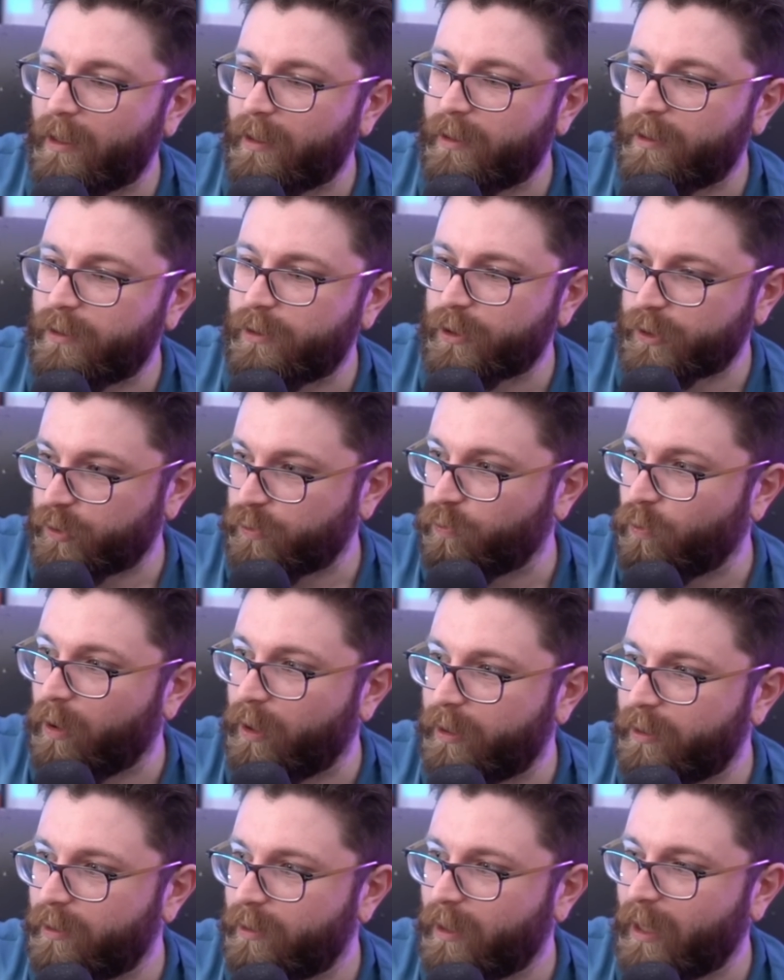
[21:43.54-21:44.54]
just
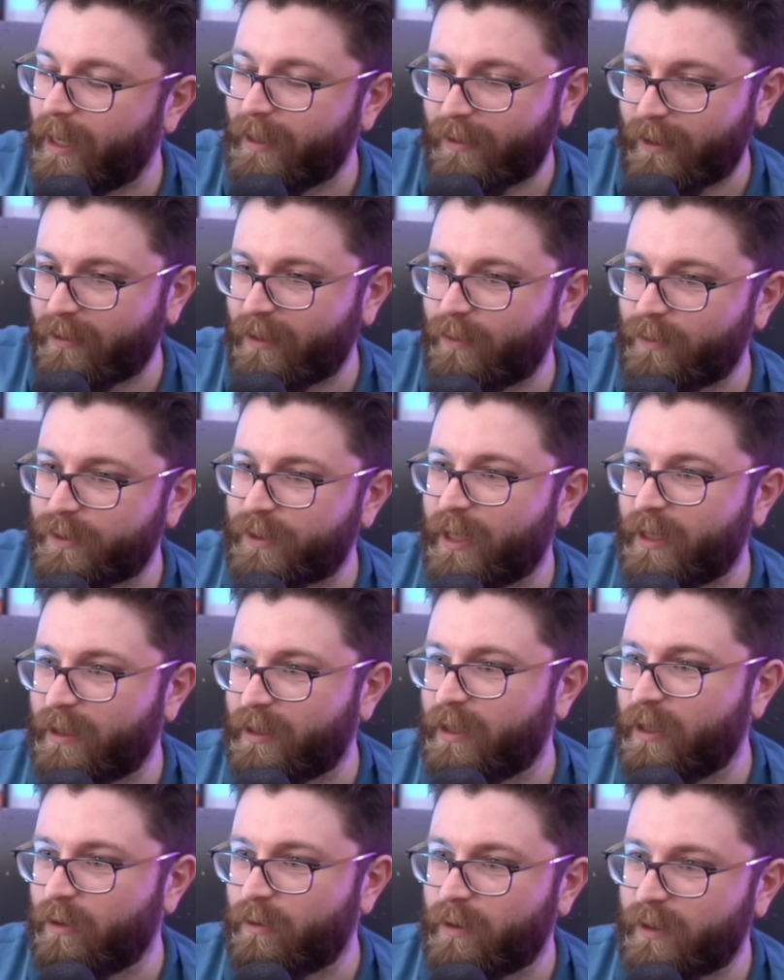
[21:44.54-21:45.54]
one. I thought that was kind of
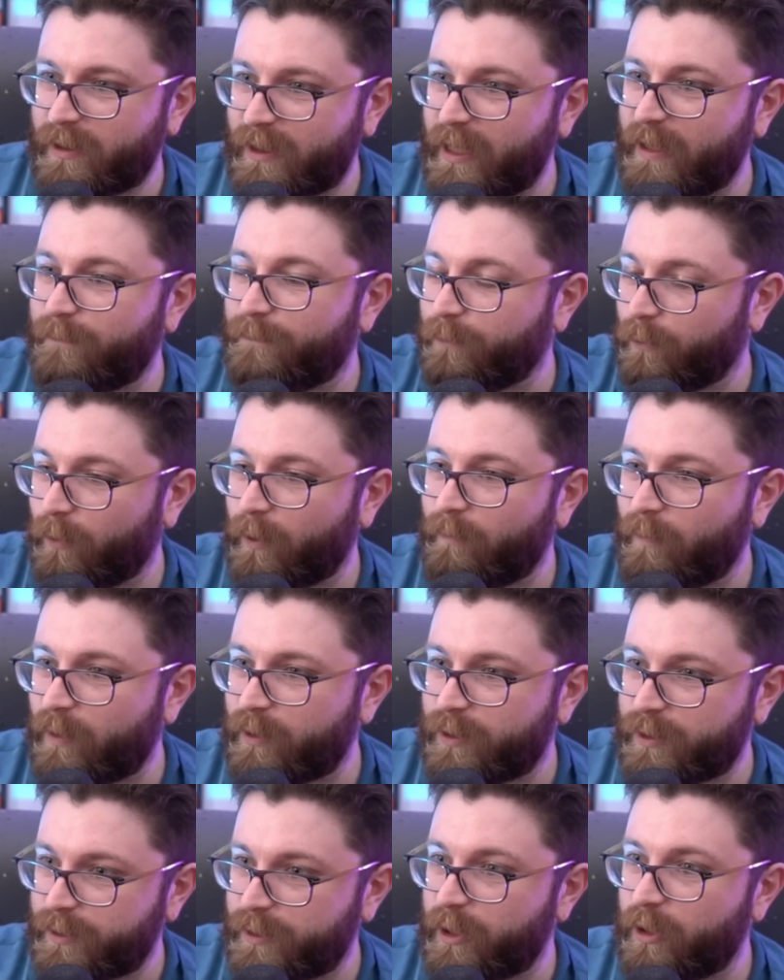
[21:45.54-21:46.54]
cute because he flurry
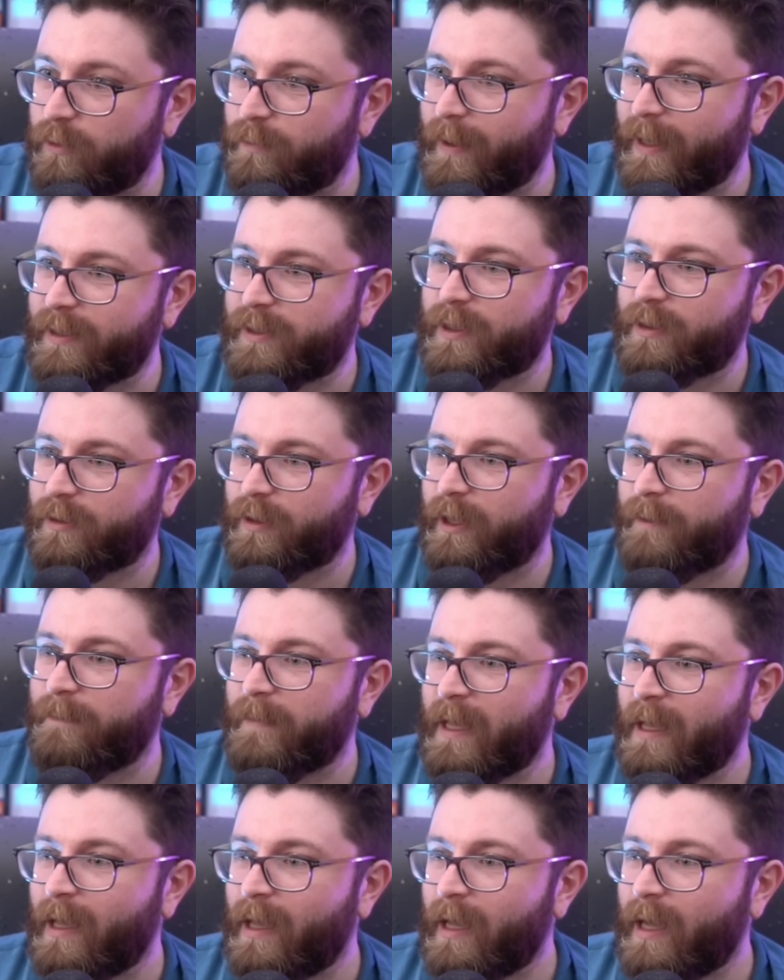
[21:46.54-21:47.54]
rushes you basically.
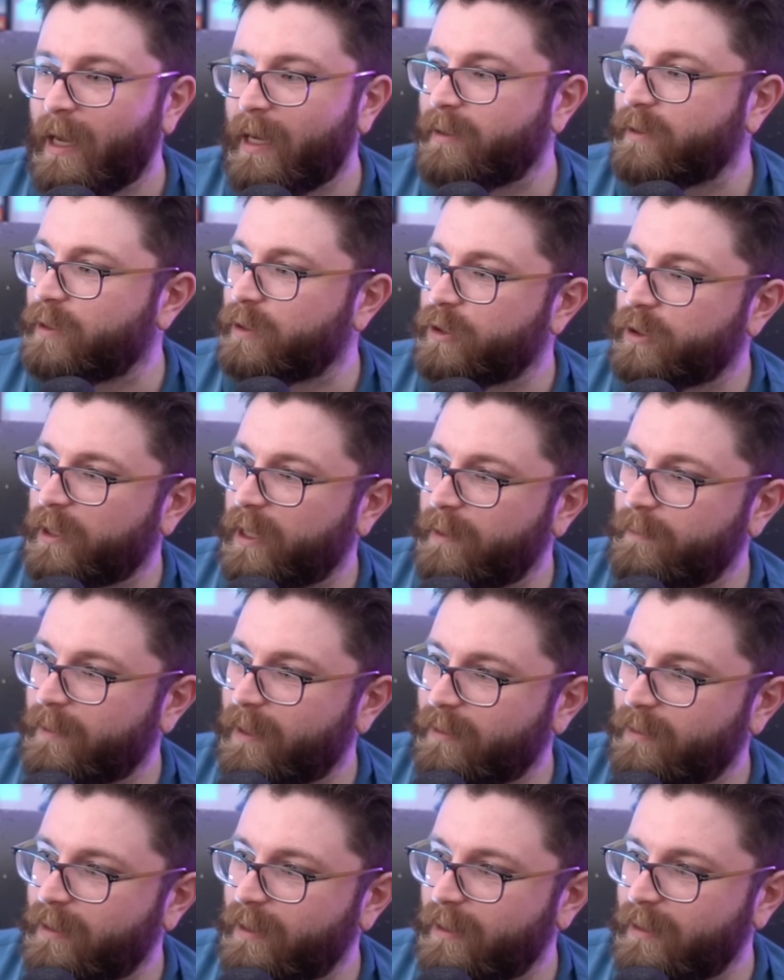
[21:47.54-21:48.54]
It's a shame
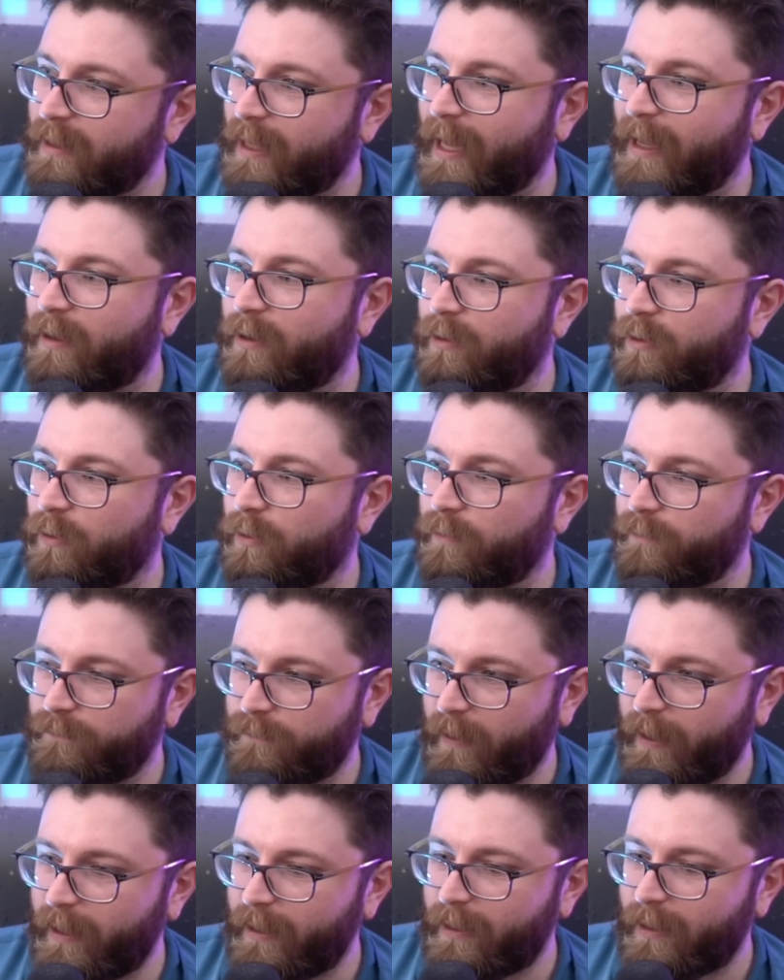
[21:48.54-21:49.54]
that the Ganondorf
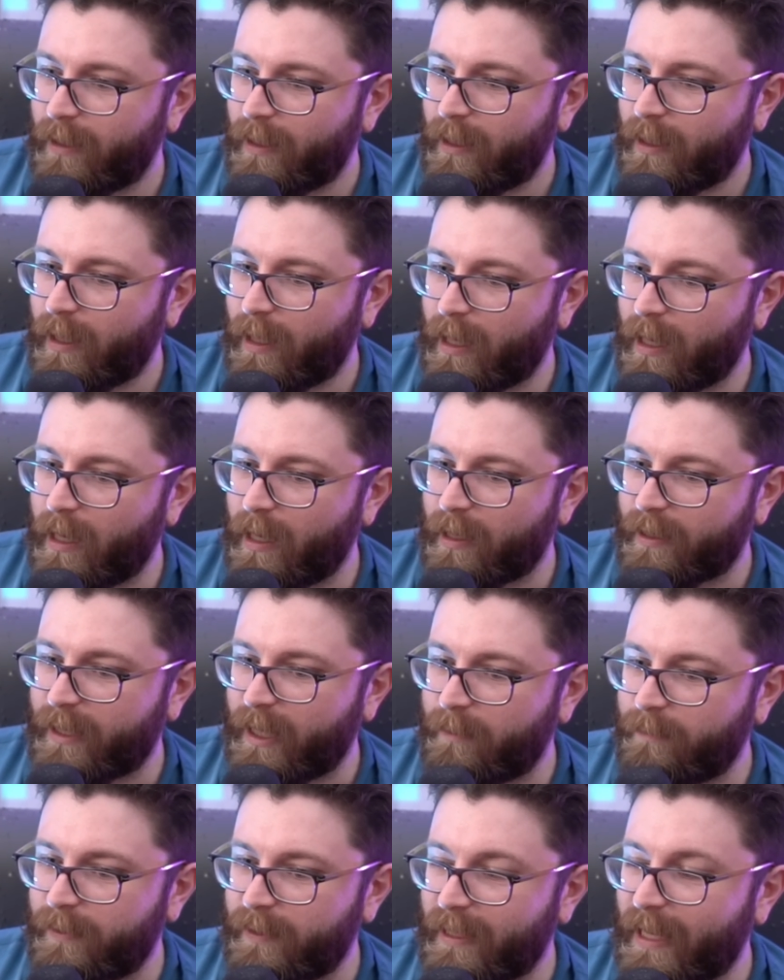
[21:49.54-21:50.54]
fight
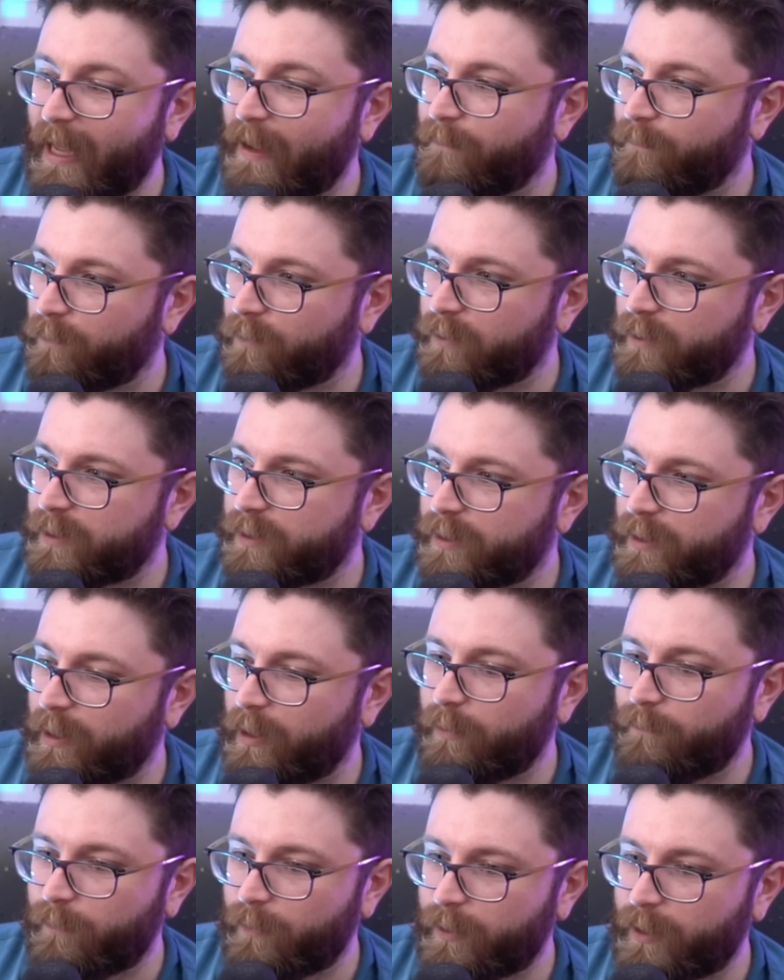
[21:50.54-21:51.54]
can be effortlessly
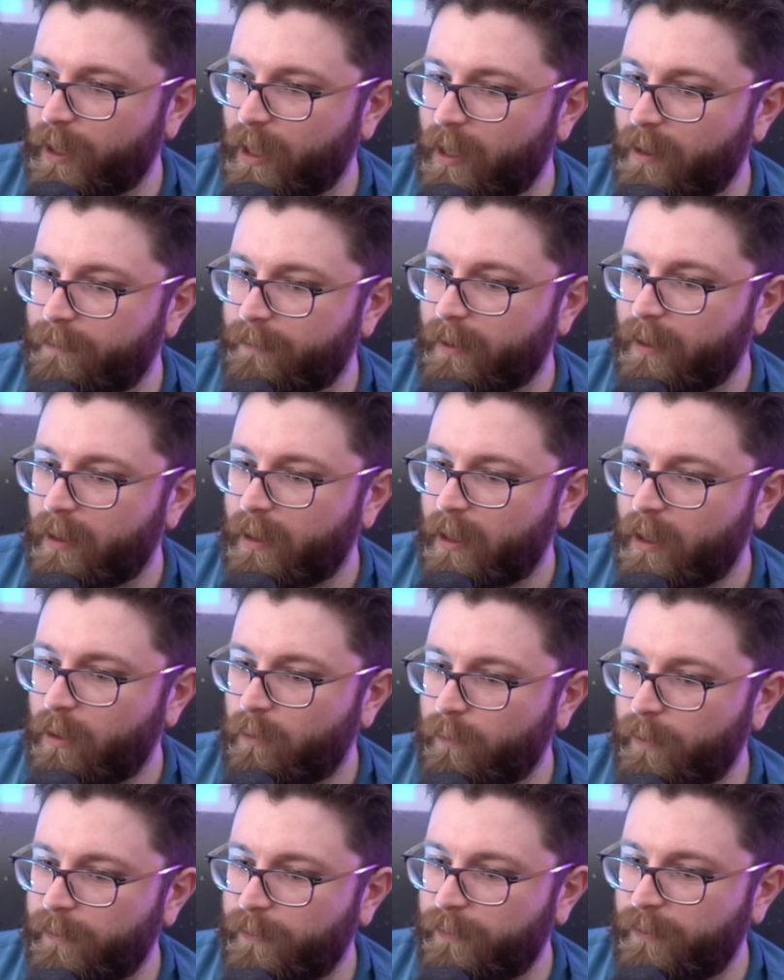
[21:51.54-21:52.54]
overcome
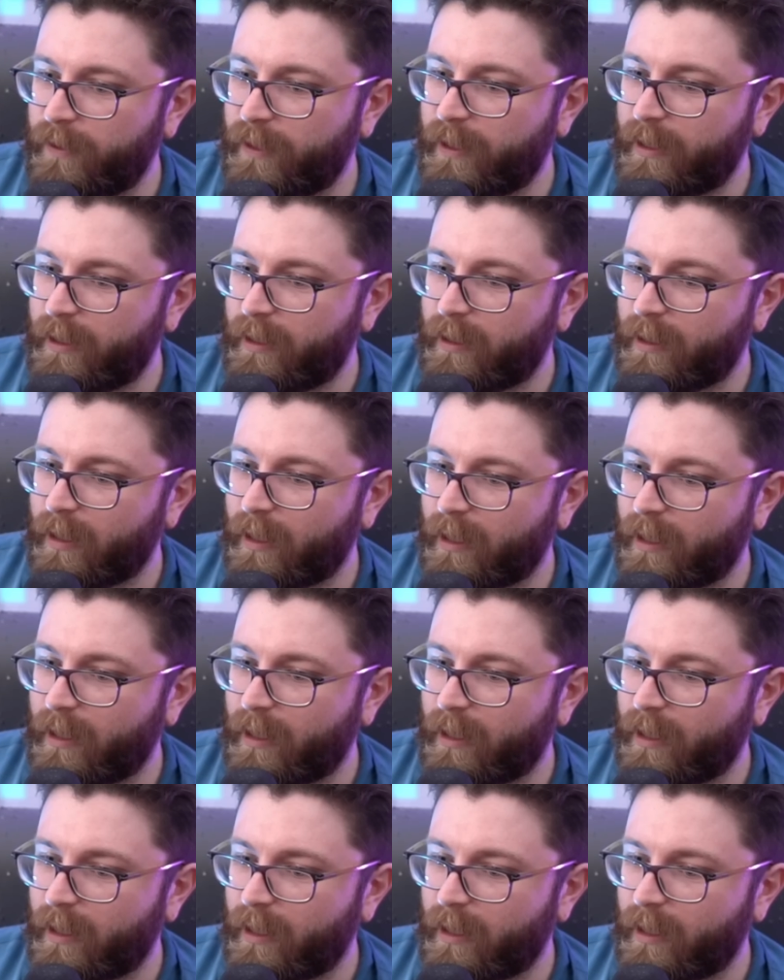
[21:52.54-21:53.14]
with the